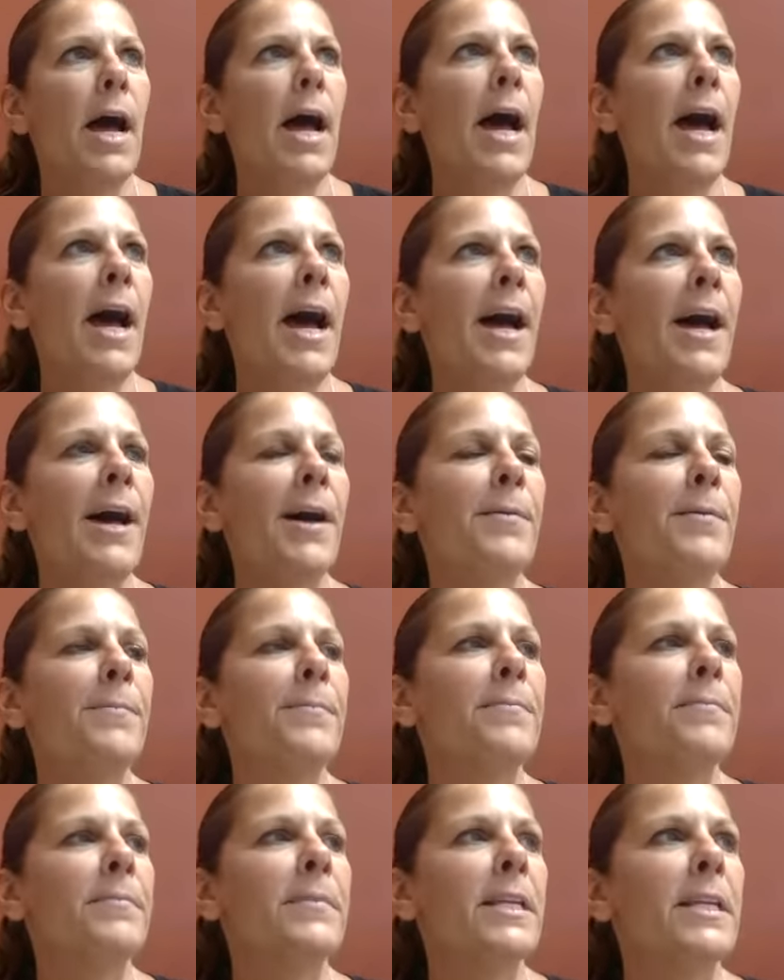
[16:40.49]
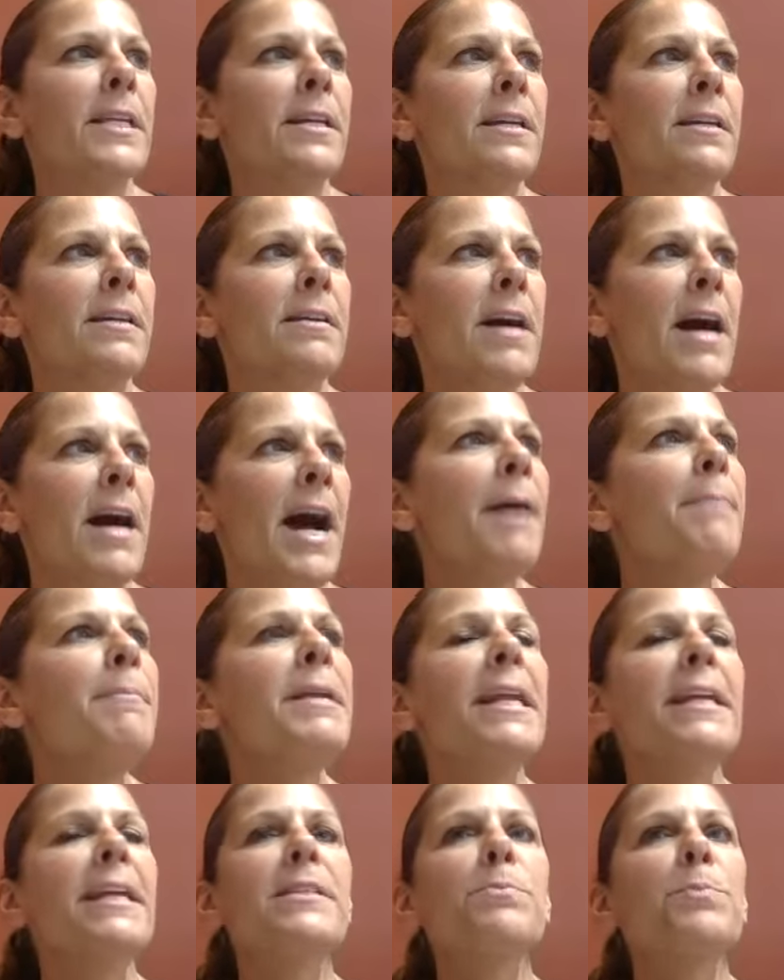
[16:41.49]
Um, I
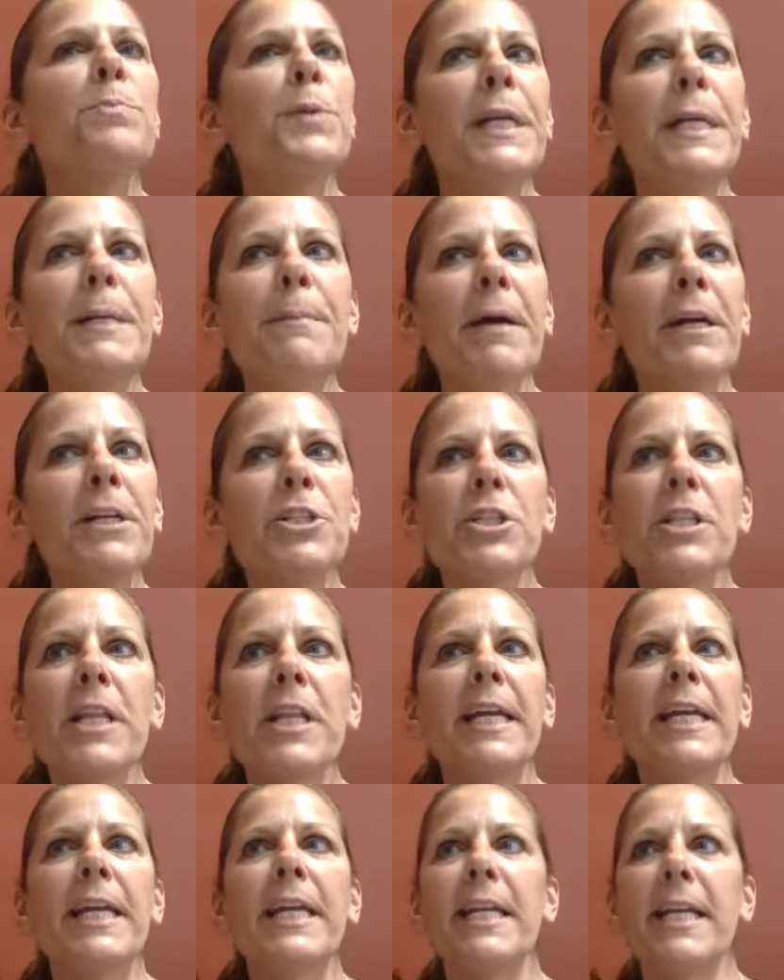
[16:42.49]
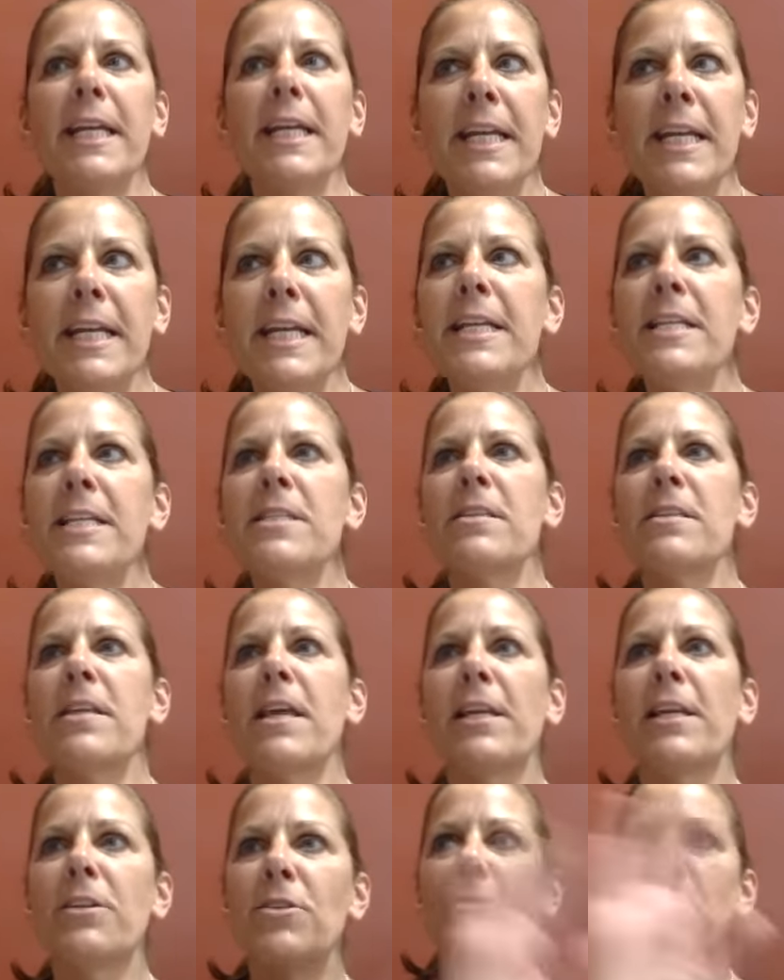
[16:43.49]
mean, it's pretty much like it, it is
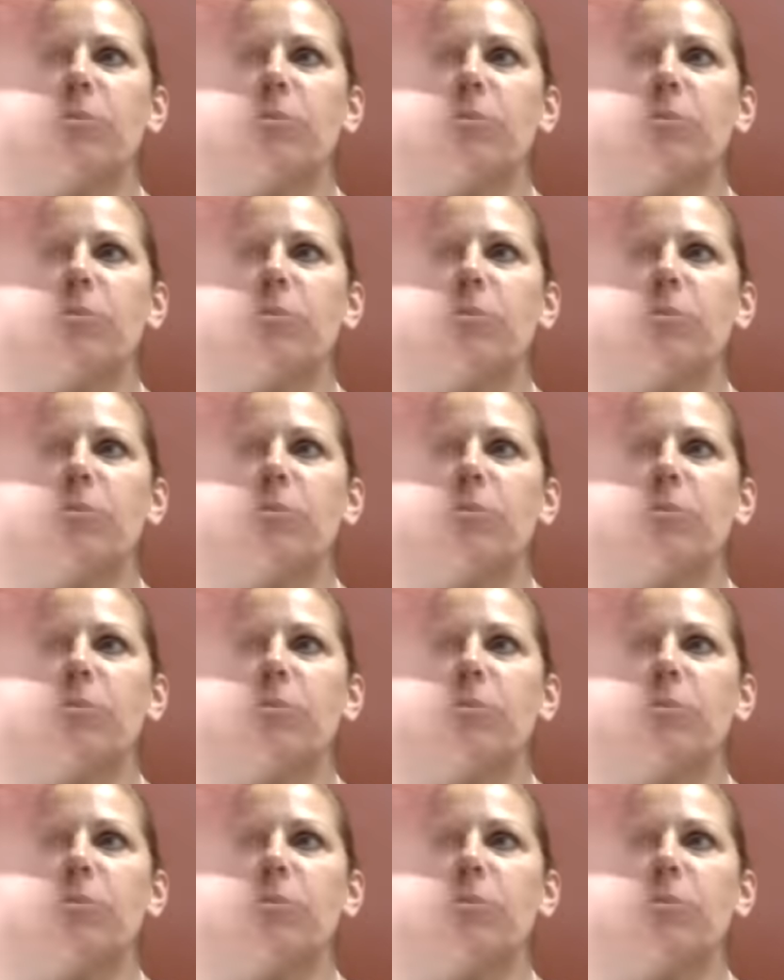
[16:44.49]
like